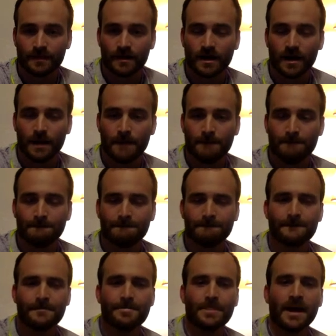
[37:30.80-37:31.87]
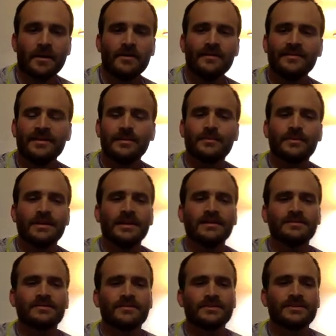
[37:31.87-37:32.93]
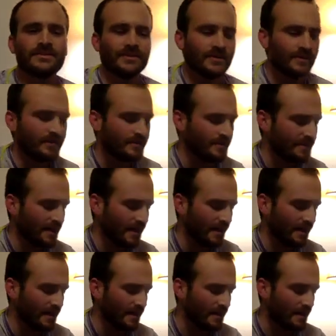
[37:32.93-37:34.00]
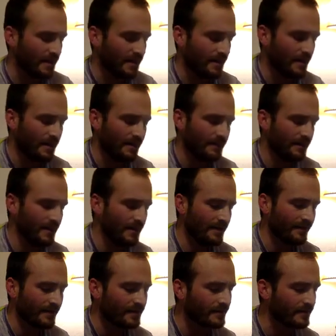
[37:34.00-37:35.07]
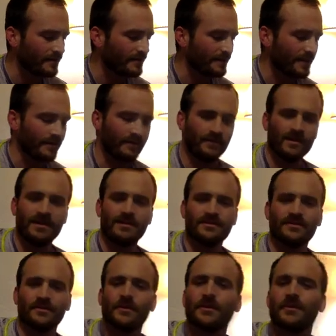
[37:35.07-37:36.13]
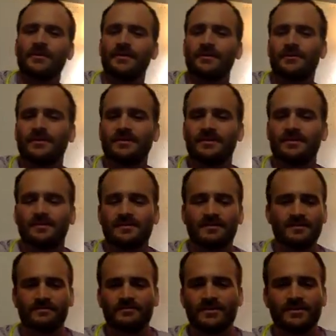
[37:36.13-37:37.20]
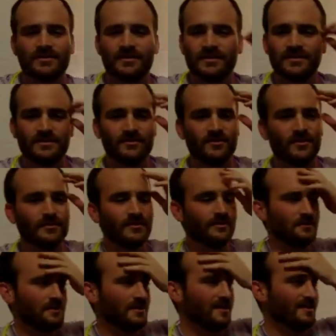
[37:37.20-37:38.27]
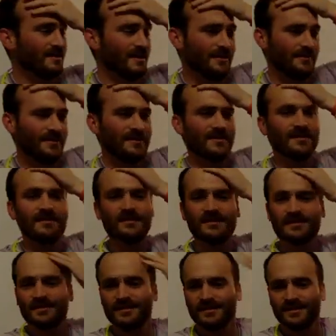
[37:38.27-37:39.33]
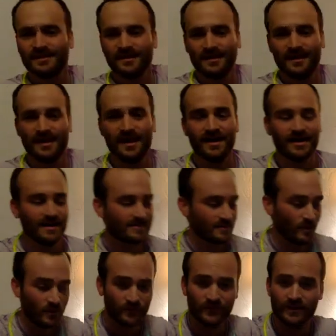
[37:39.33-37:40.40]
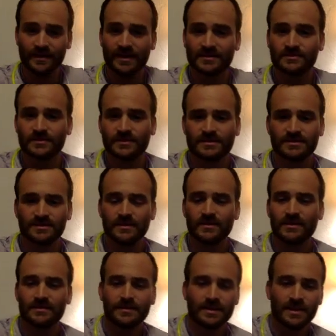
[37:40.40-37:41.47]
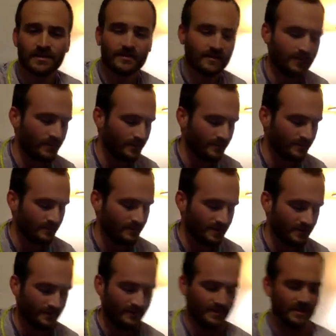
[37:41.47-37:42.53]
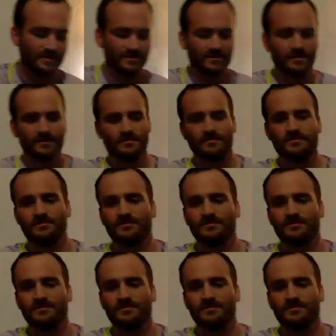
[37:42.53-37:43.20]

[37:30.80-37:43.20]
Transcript: I don't have any plans for shows, and I'm not even clear about what is normal and what's returning to normal and what. I mean, I guess hopefully that's where it's going, but I don't know if things are